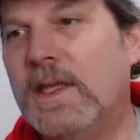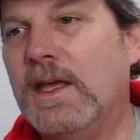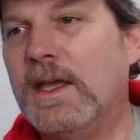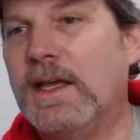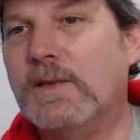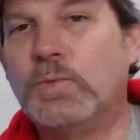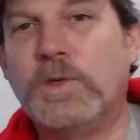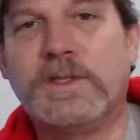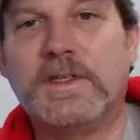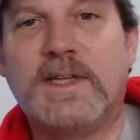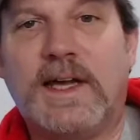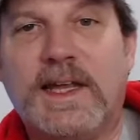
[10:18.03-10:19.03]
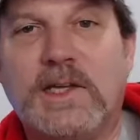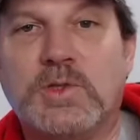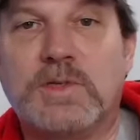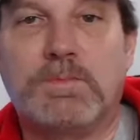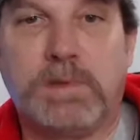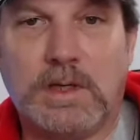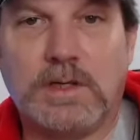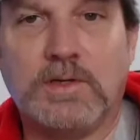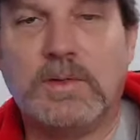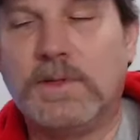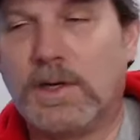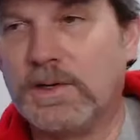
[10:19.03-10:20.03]
And when the diodes
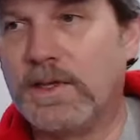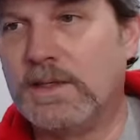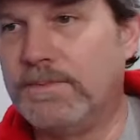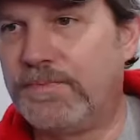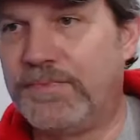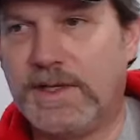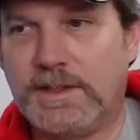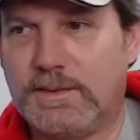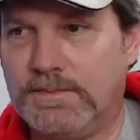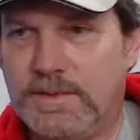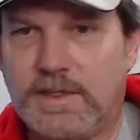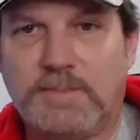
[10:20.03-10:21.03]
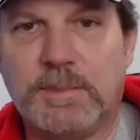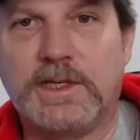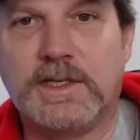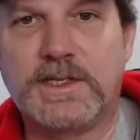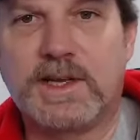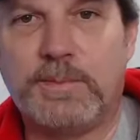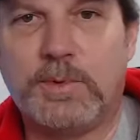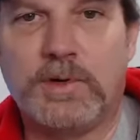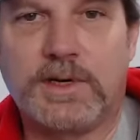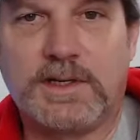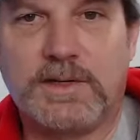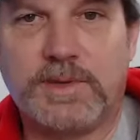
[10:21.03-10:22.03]
blow or they completely stop
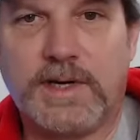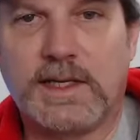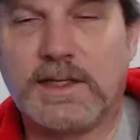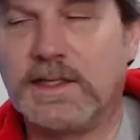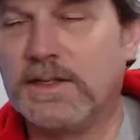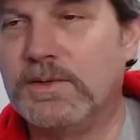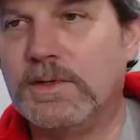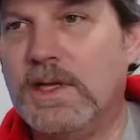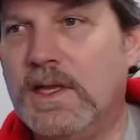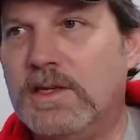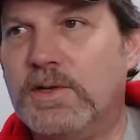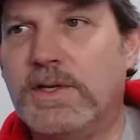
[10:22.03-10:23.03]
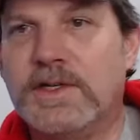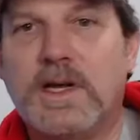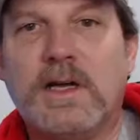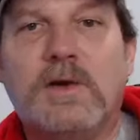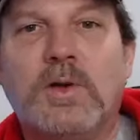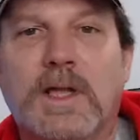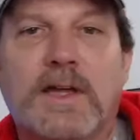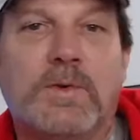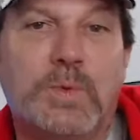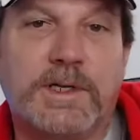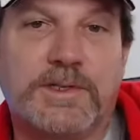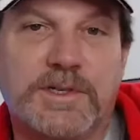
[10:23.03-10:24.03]
working correctly, you get a whole lot of
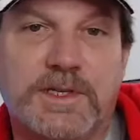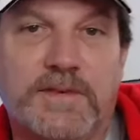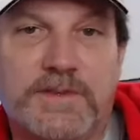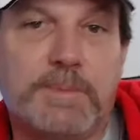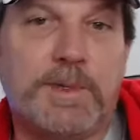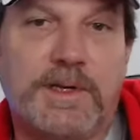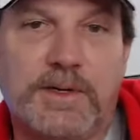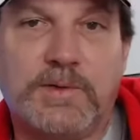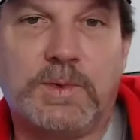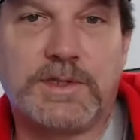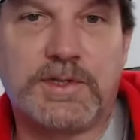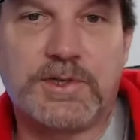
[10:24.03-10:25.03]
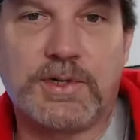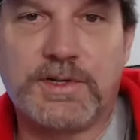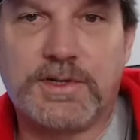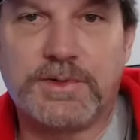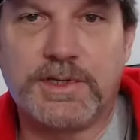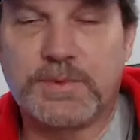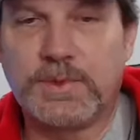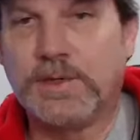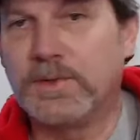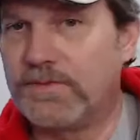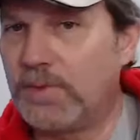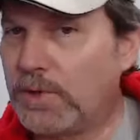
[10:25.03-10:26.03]
weird stuff depending on what the charger is. Well,
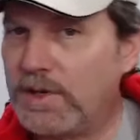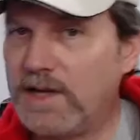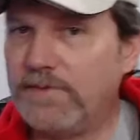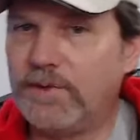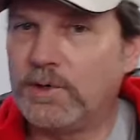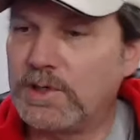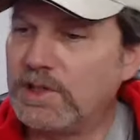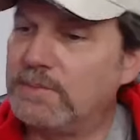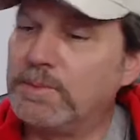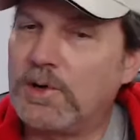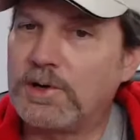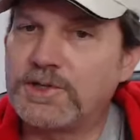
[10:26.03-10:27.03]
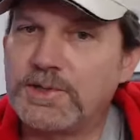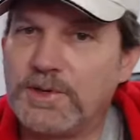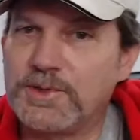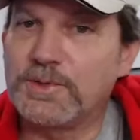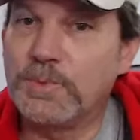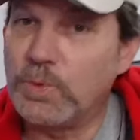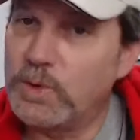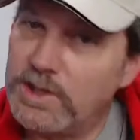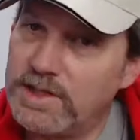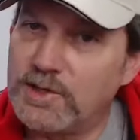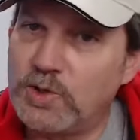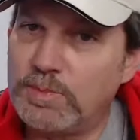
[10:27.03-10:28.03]
on a 48 volt club car charger with
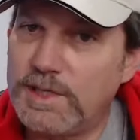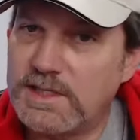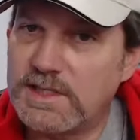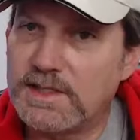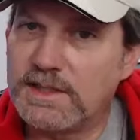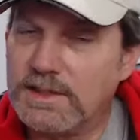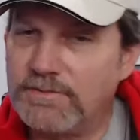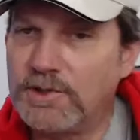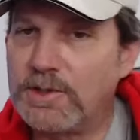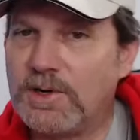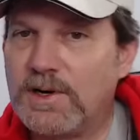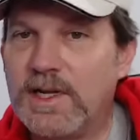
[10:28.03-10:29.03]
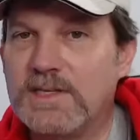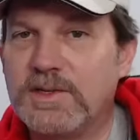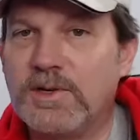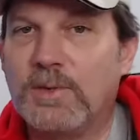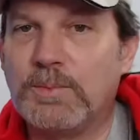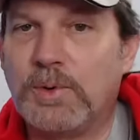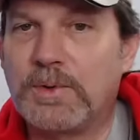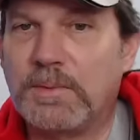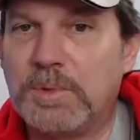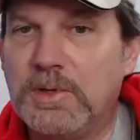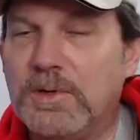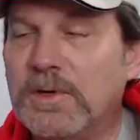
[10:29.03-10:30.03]
an OBC, if your car has an onboard
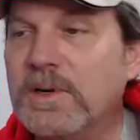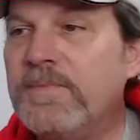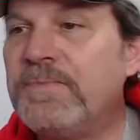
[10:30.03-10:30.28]
computer,